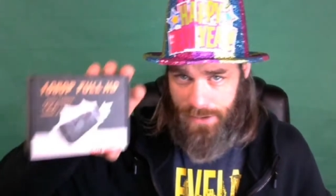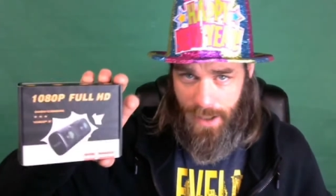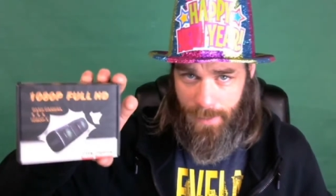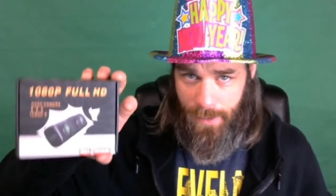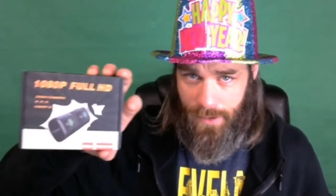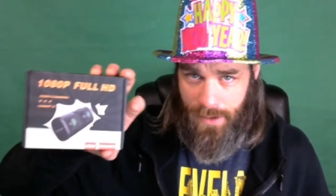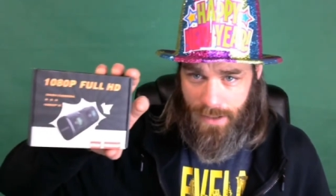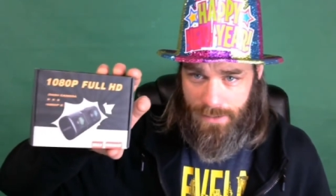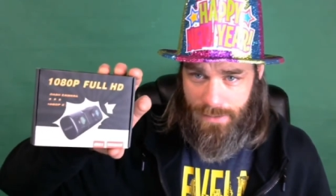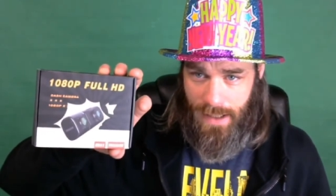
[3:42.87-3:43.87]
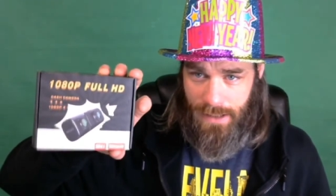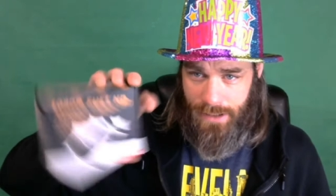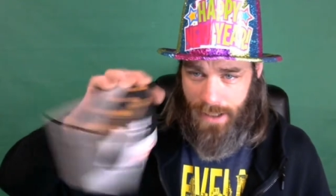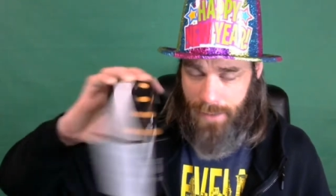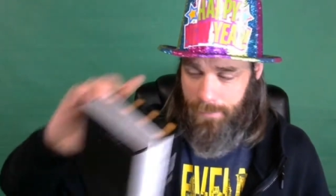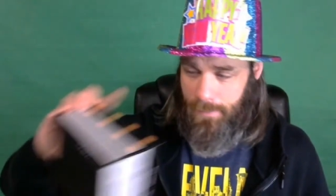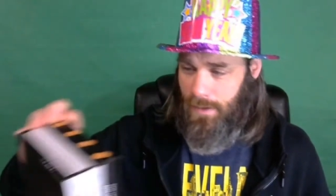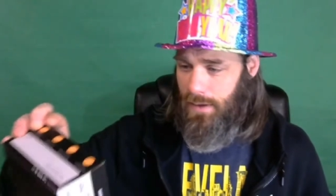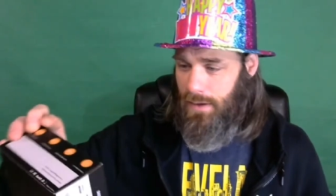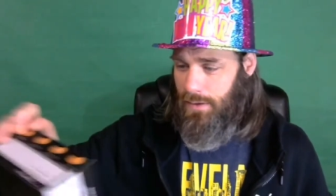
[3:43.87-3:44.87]
cam. I really like this dash cam.
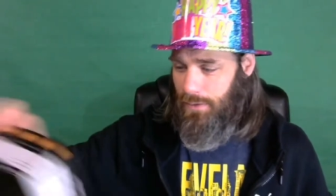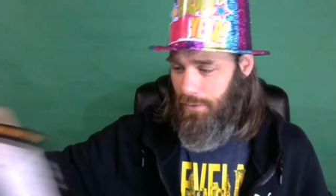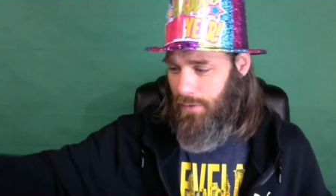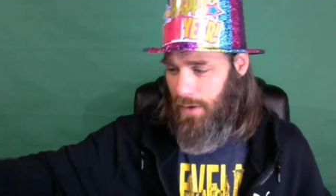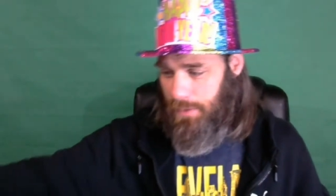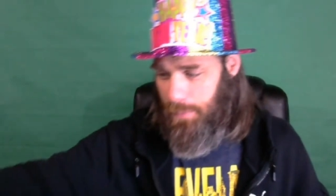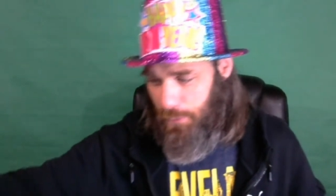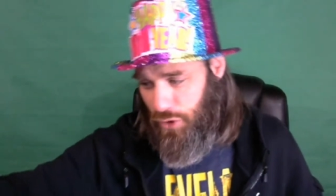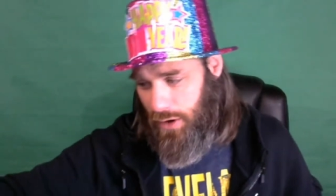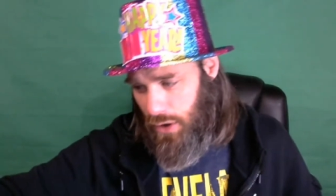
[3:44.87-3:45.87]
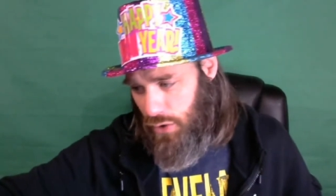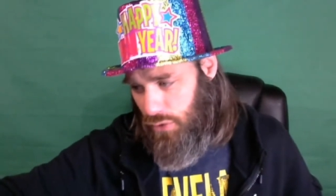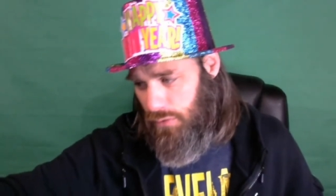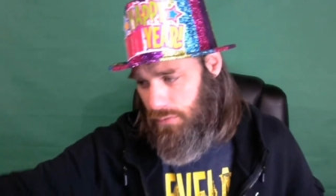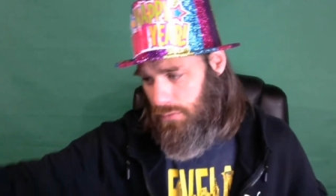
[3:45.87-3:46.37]
So far, it's been really cool.